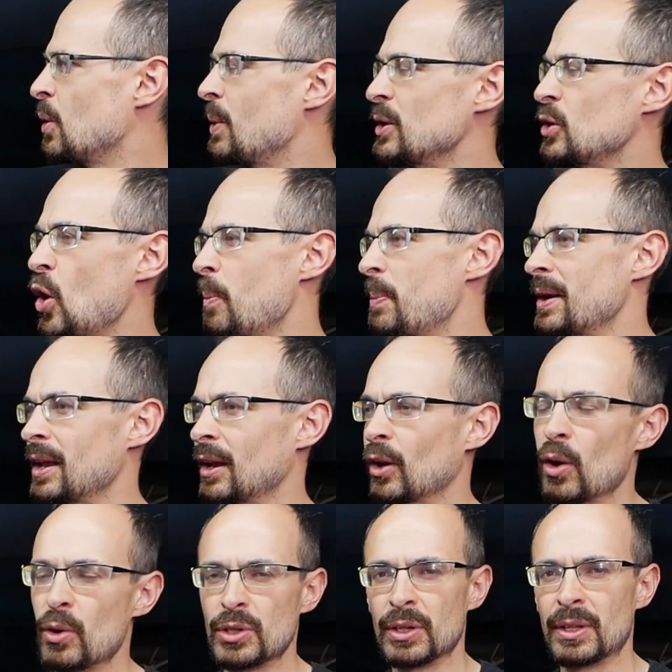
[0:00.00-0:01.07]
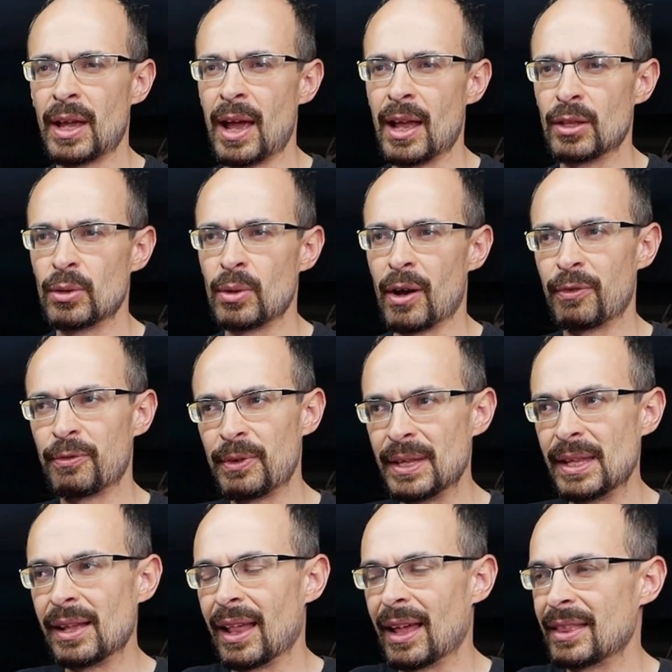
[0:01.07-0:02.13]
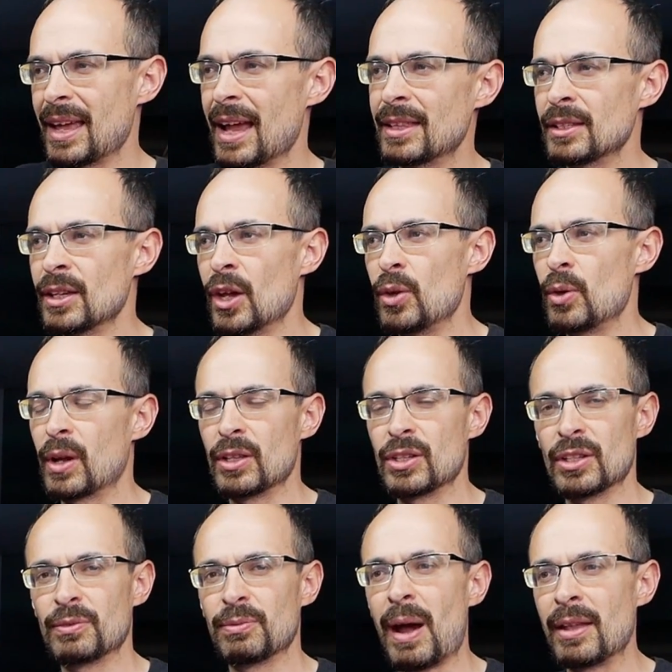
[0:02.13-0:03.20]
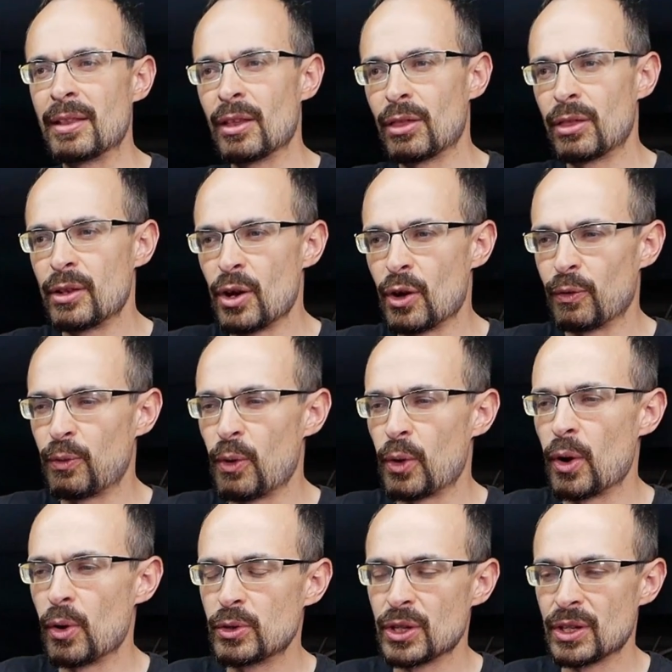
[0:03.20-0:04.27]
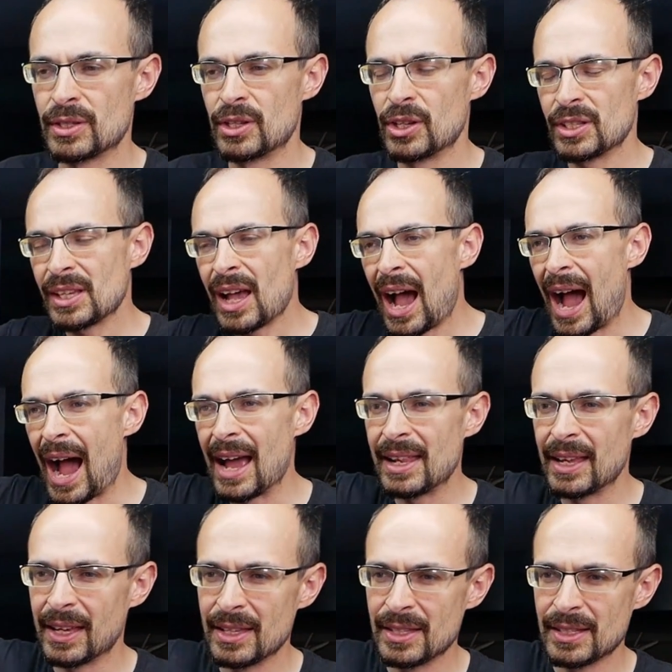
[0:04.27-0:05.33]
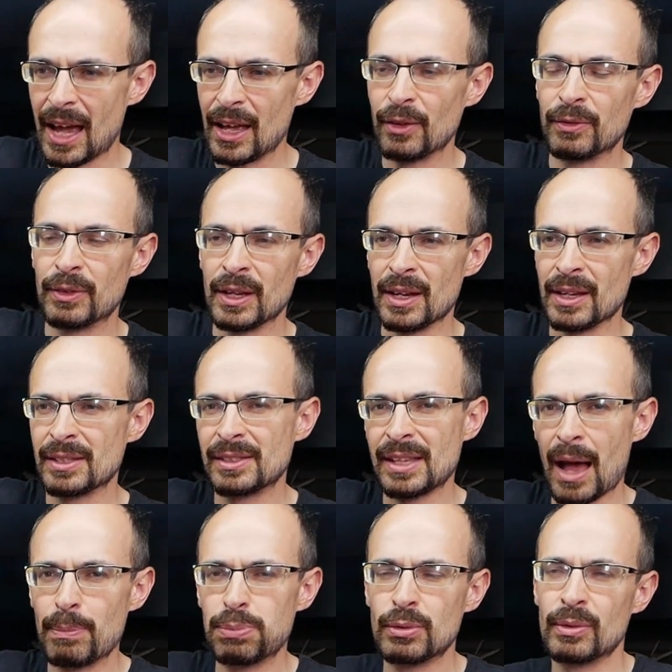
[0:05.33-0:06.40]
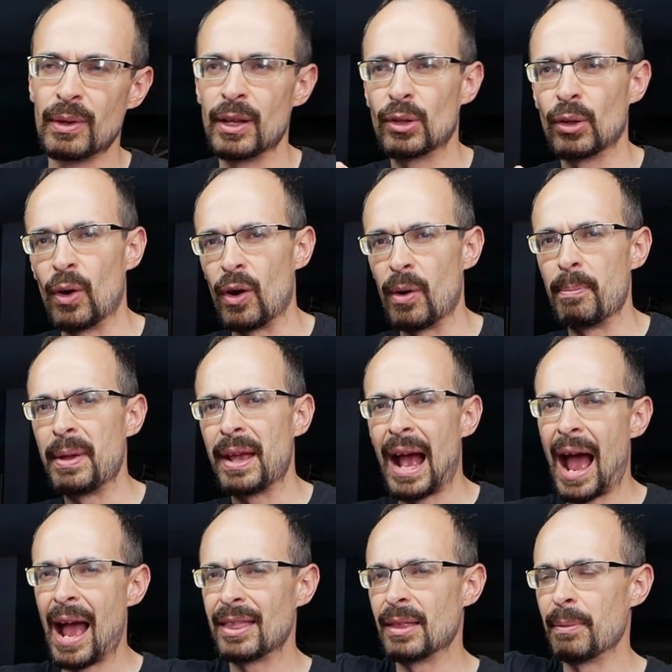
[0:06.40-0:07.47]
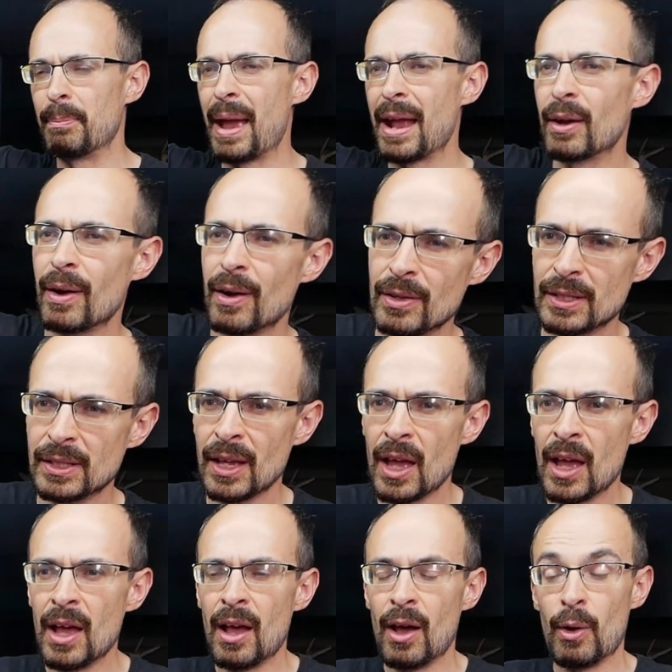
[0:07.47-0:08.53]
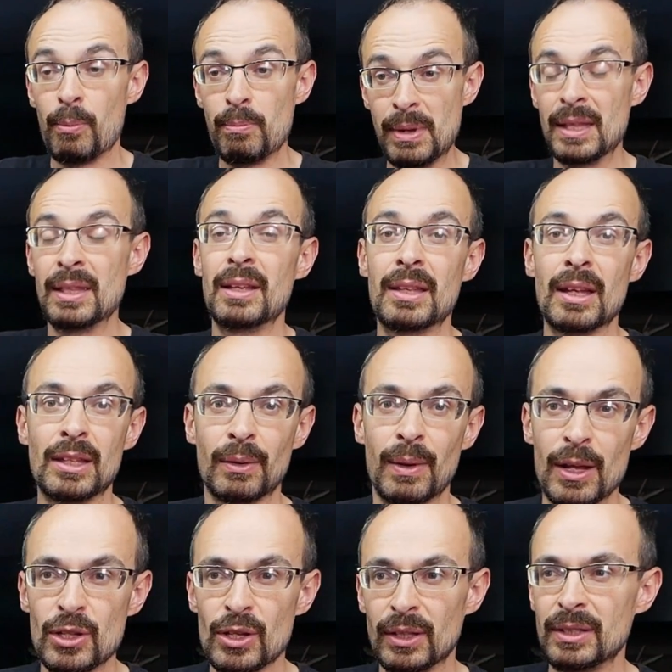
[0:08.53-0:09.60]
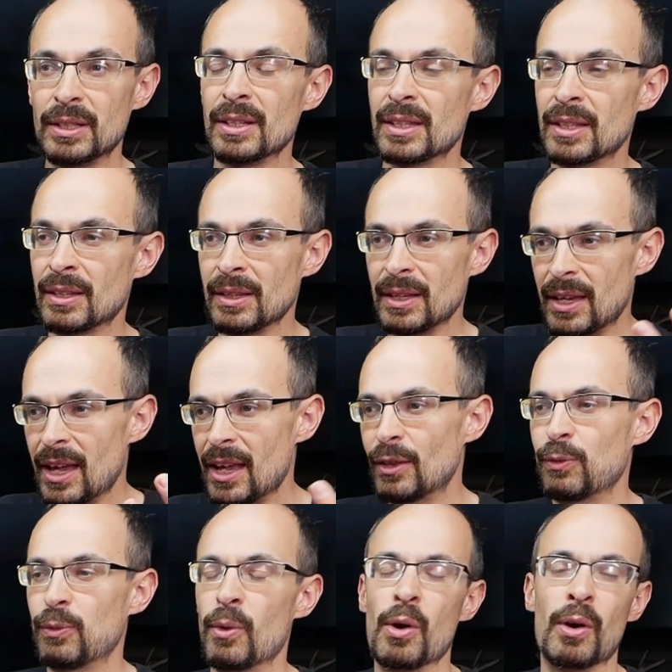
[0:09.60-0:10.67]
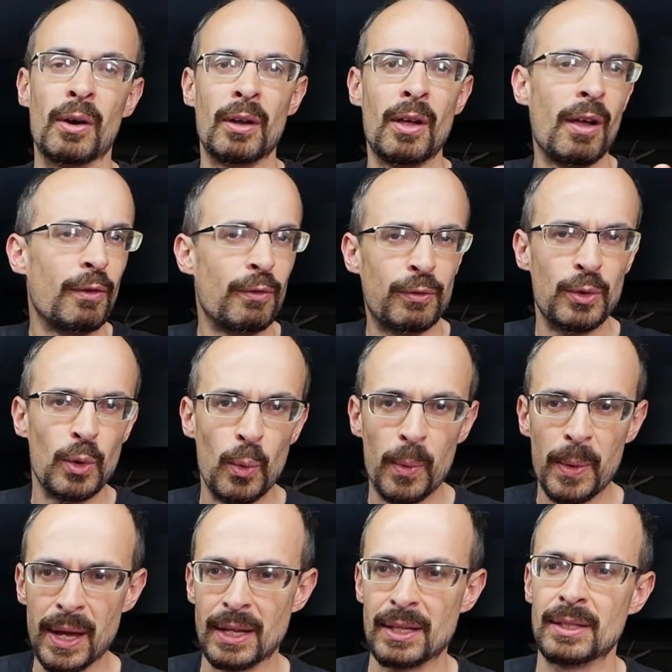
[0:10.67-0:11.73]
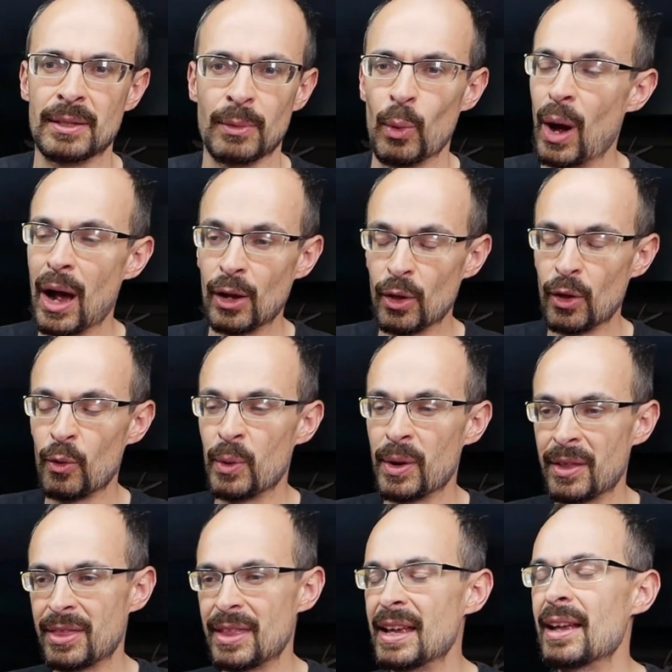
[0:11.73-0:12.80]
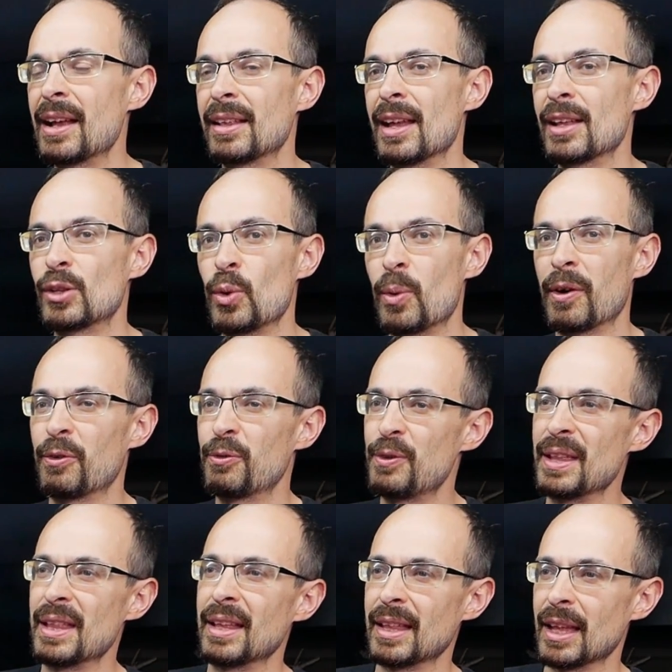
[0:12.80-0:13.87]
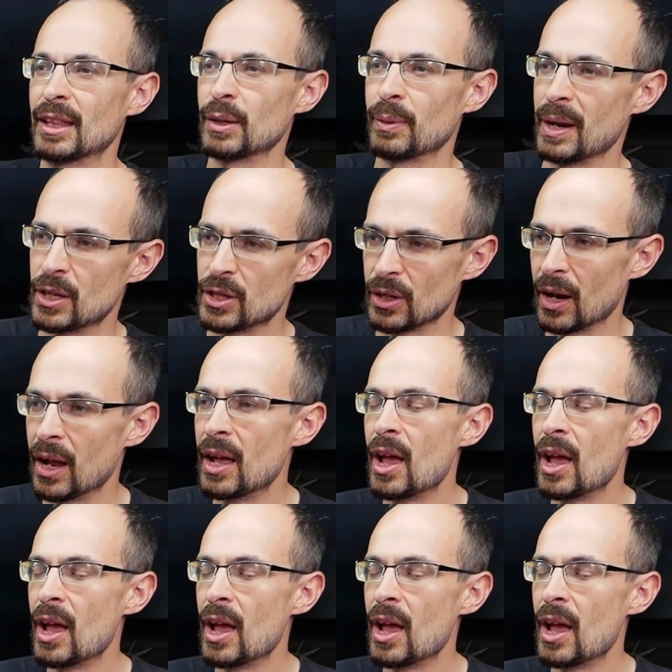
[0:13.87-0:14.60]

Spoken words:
when you open an enclosure that you are feeding like that, you can just find 3 or 4 roaches just hiding inside of the substrate or behind the backgrounds, meaning the tarantula didn't eat for few weeks while you were thinking that you were feeding that tarantula.